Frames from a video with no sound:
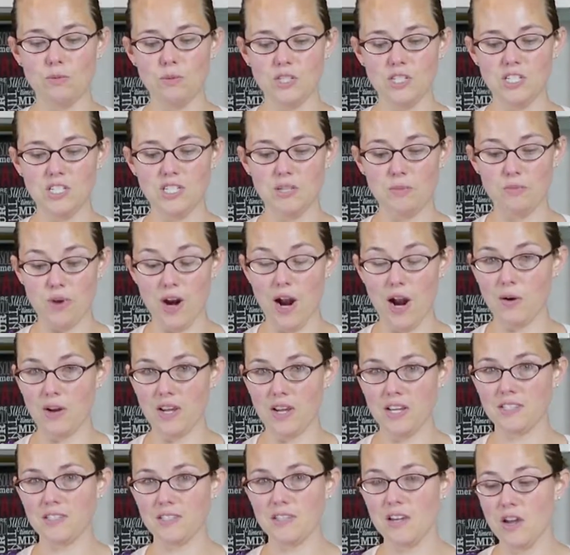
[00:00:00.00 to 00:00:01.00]
which is the
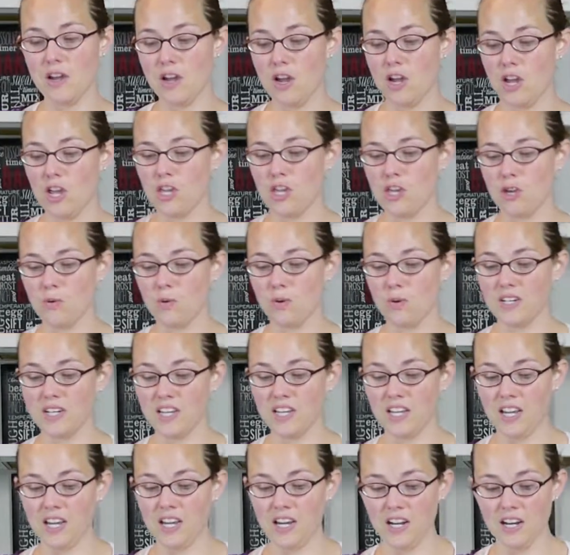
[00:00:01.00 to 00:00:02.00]
brownies. You will
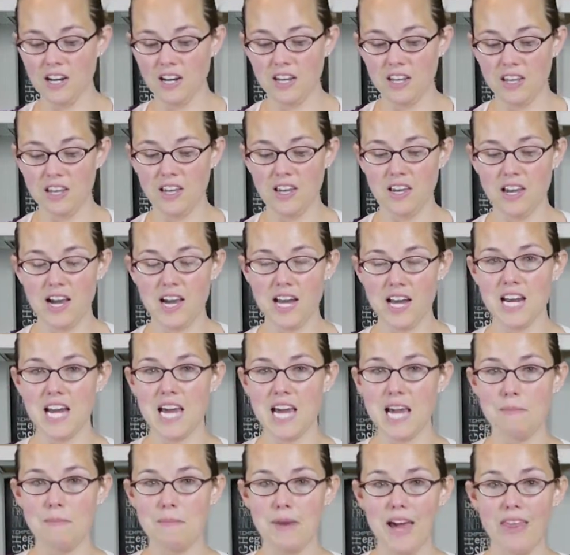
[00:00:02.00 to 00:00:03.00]
need a
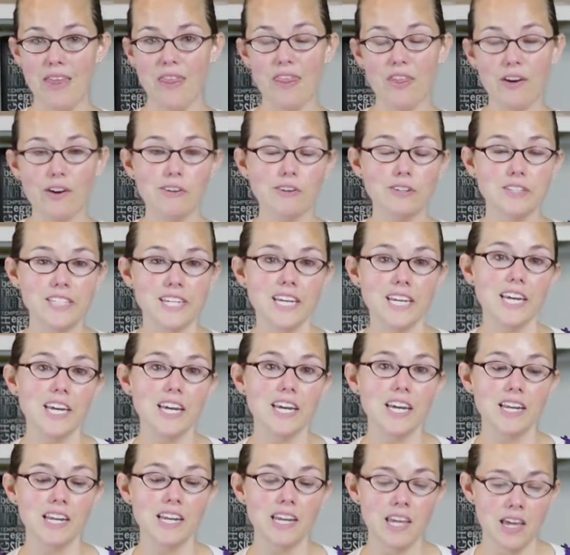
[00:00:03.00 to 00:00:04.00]

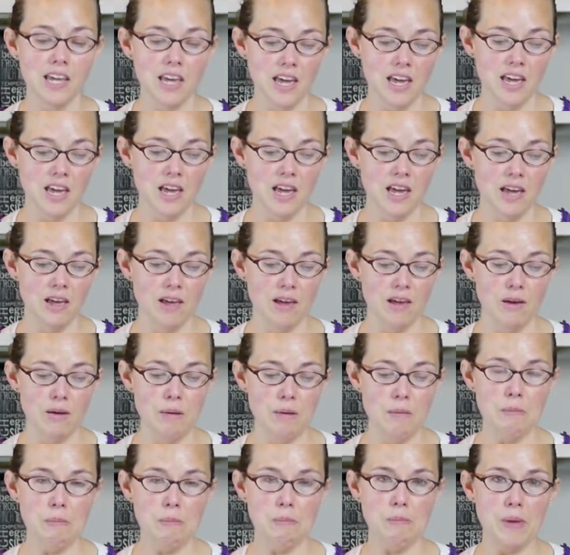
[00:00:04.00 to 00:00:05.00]
9x13
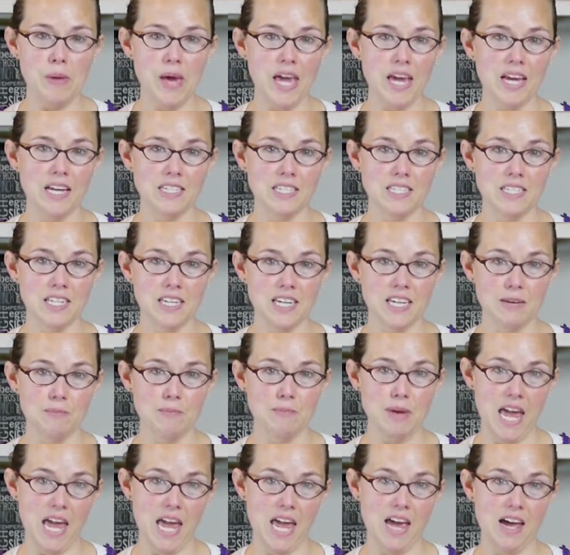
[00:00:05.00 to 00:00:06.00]
baked
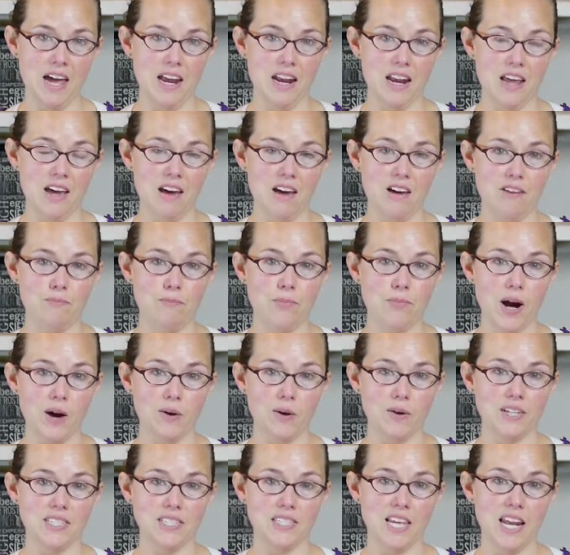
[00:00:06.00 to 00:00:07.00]
pan of
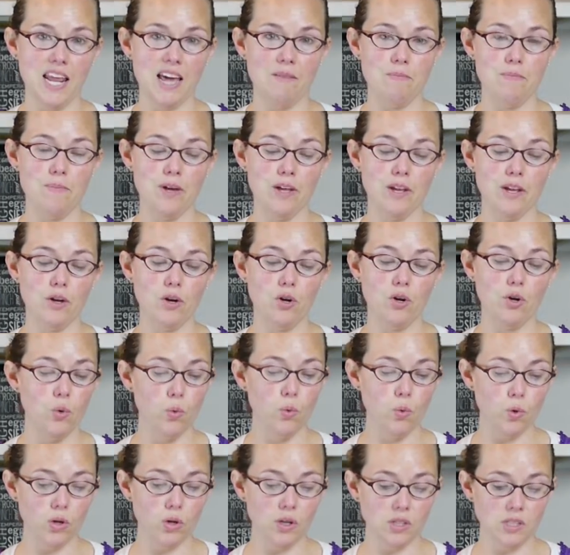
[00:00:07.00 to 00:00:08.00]
brownies that have been
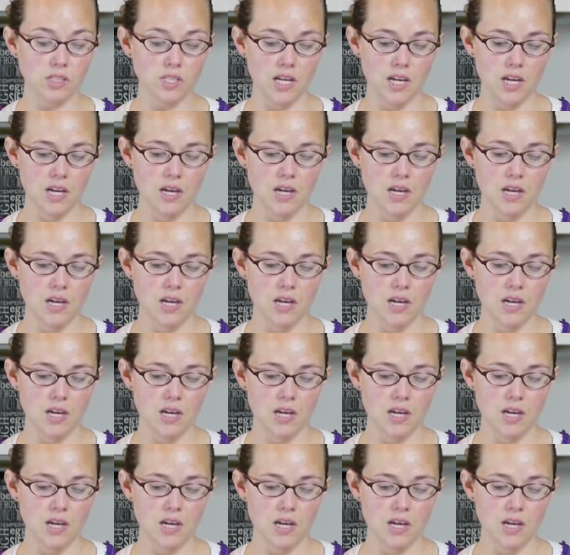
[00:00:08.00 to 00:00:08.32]
cooled.